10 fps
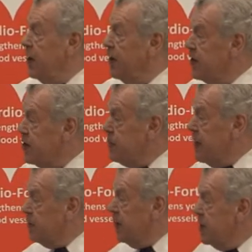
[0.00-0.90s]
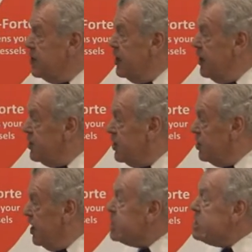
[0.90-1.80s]
of this pathway is
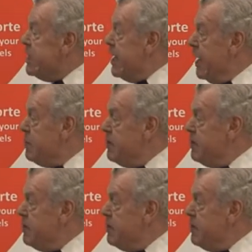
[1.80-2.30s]
citrulline. And we